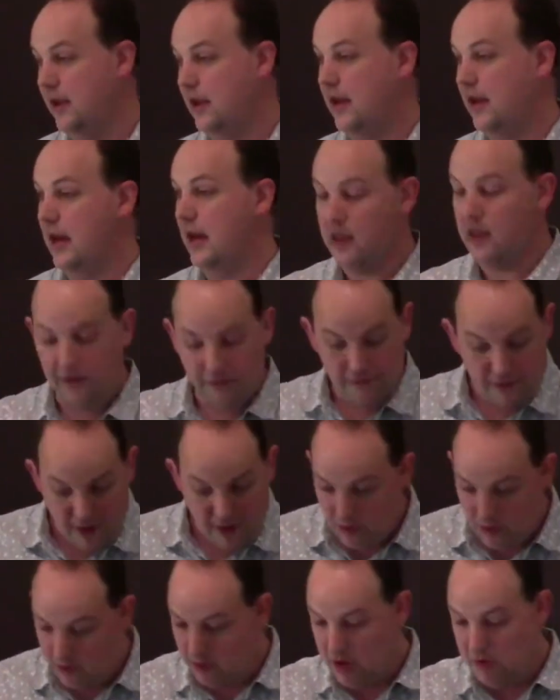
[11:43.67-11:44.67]
And then
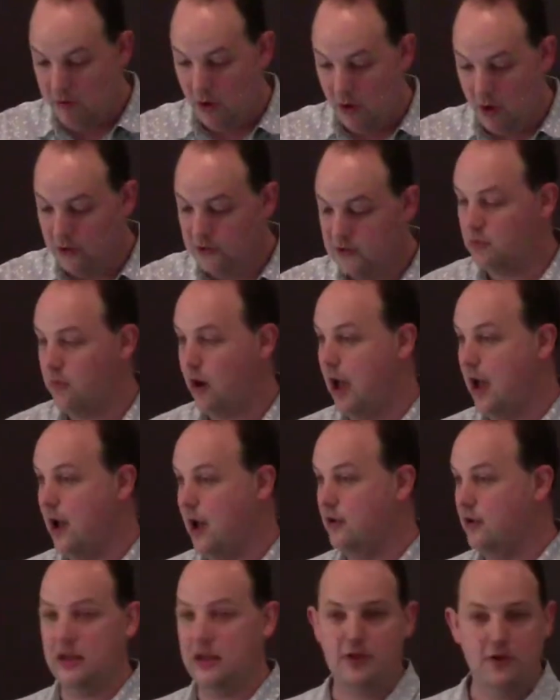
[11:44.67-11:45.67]
February rolls around and